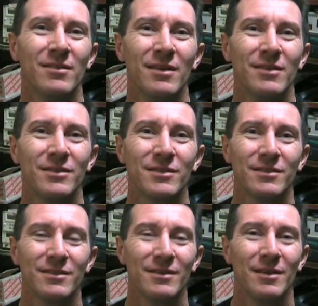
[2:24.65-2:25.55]

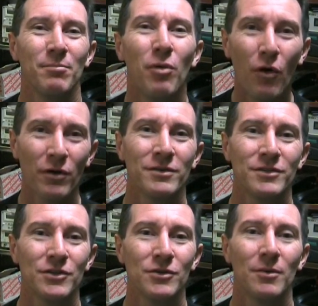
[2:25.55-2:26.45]
it's
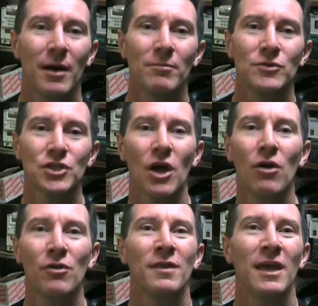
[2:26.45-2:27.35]
important to um,
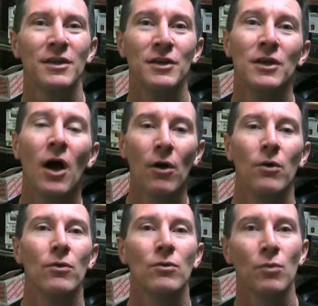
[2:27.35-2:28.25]
show that you
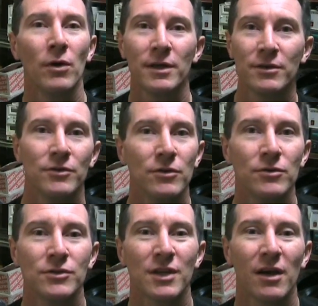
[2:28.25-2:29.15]
know what you can
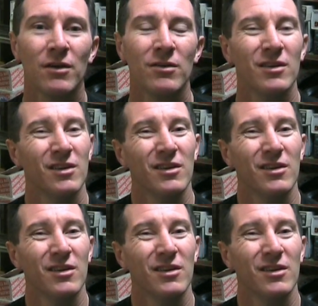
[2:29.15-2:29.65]
do. So